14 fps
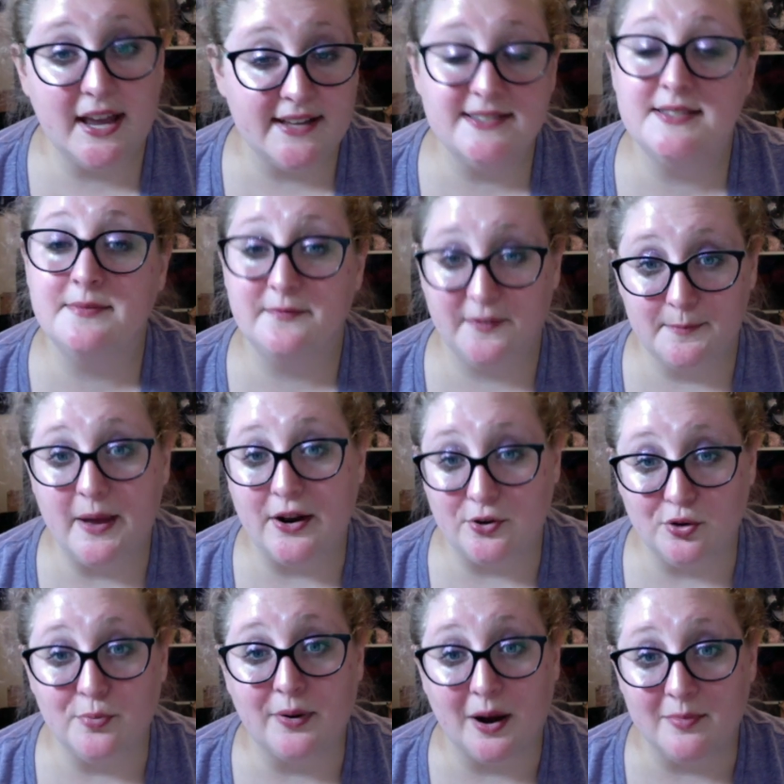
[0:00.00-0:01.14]
some medical
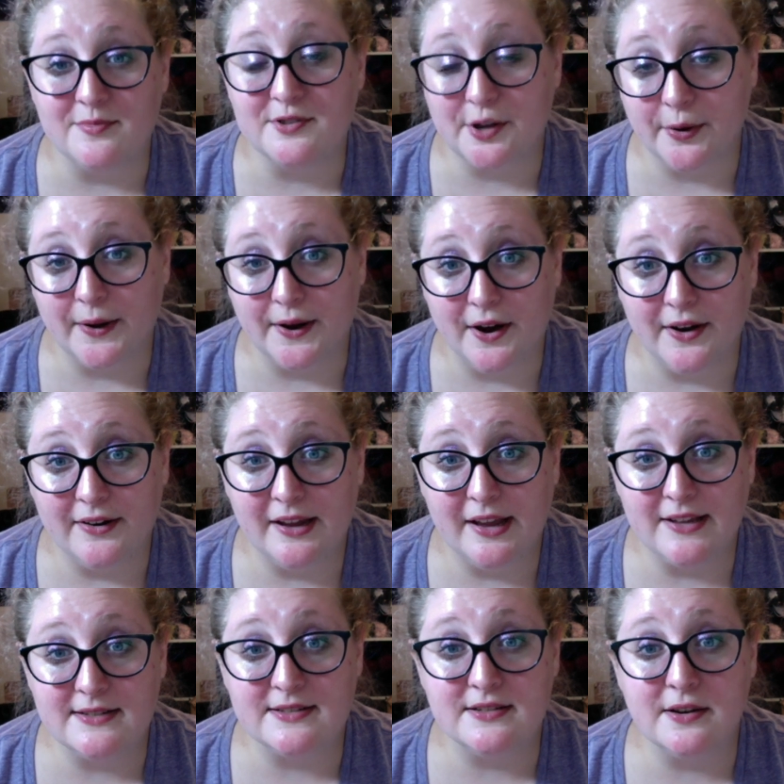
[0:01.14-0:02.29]
problems going on.
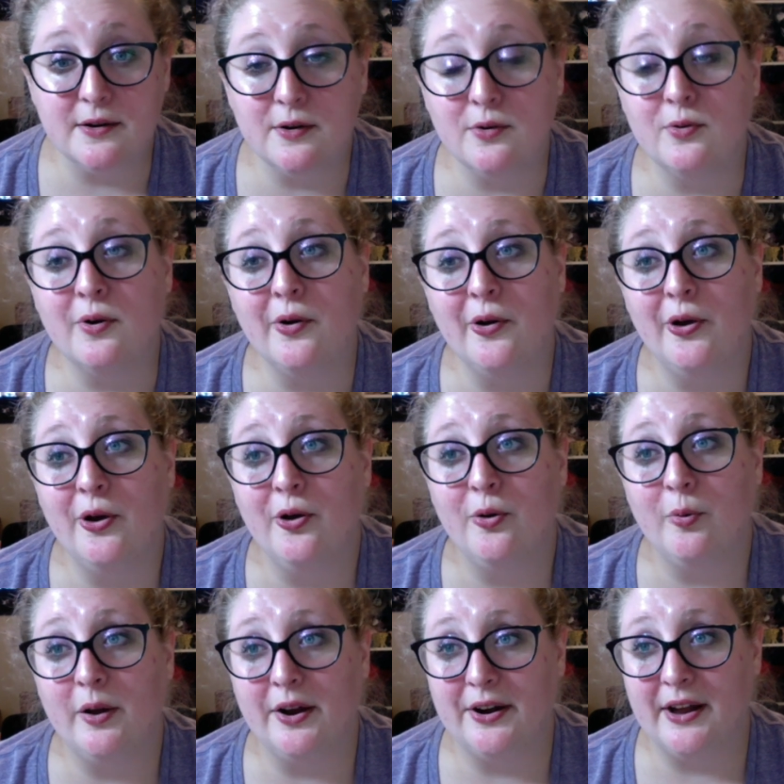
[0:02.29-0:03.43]
And so
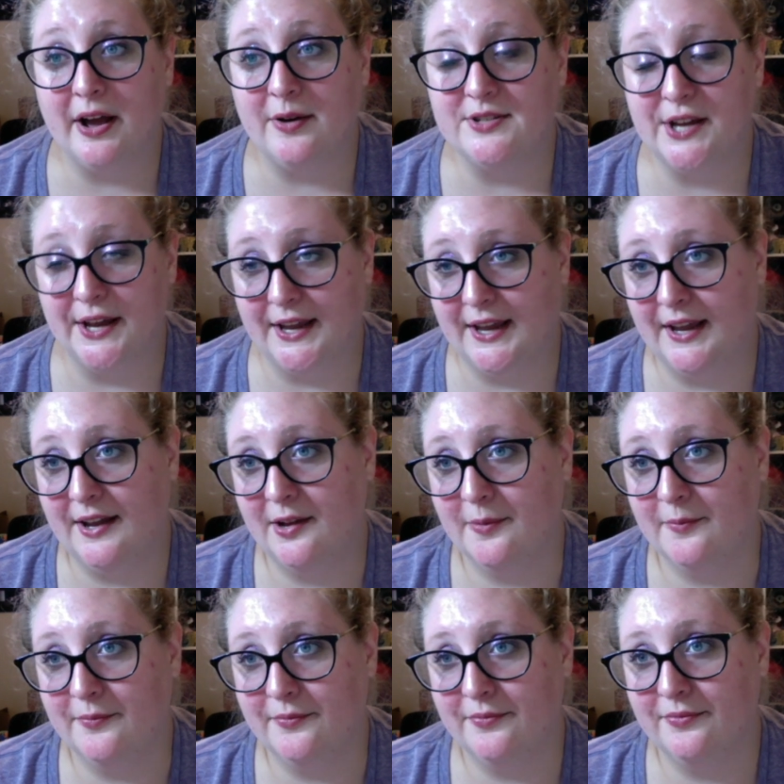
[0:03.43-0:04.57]
we are now taking
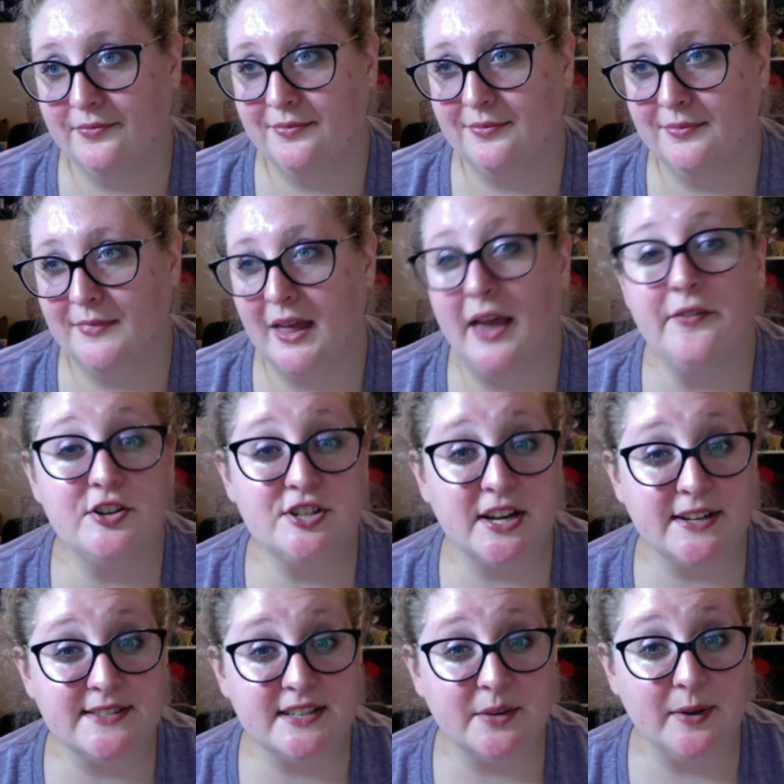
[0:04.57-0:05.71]
every
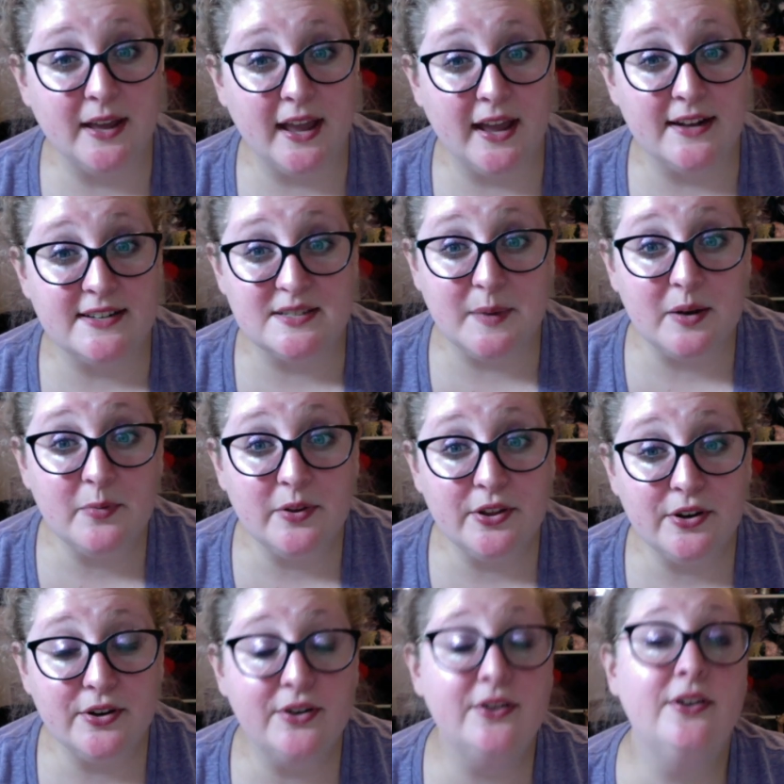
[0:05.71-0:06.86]
chance that we can to spend with
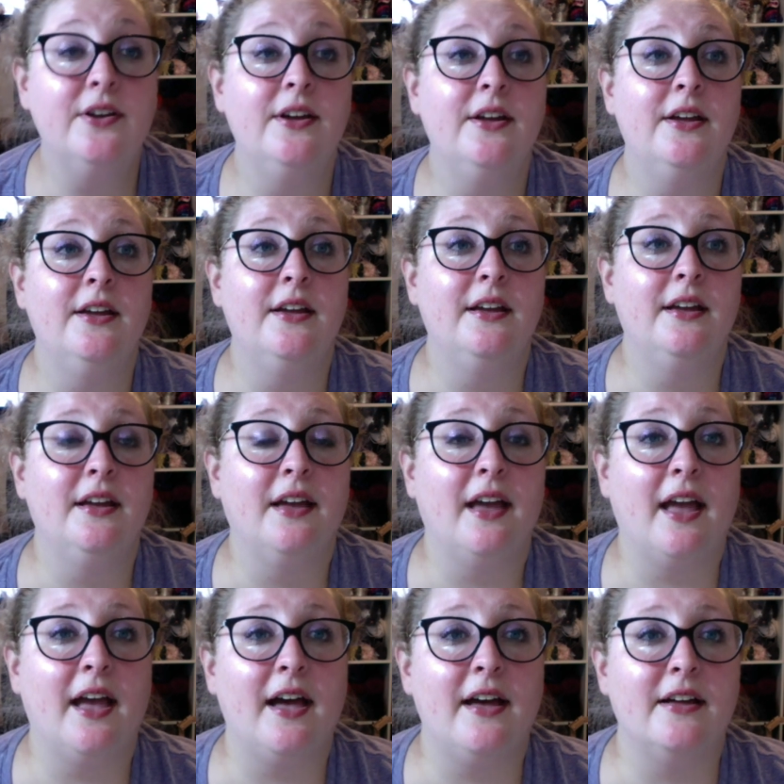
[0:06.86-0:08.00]
her.
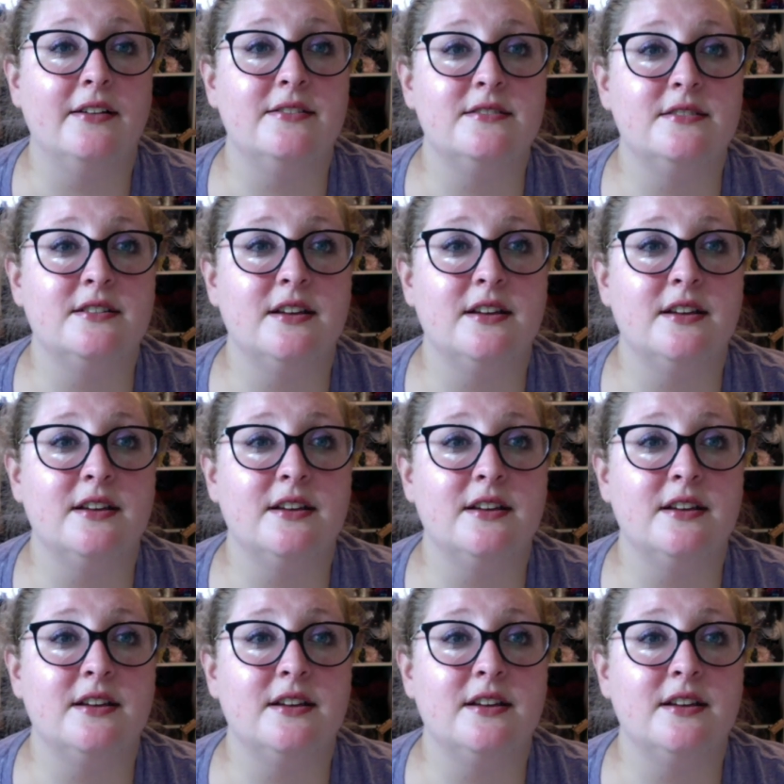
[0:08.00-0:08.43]
And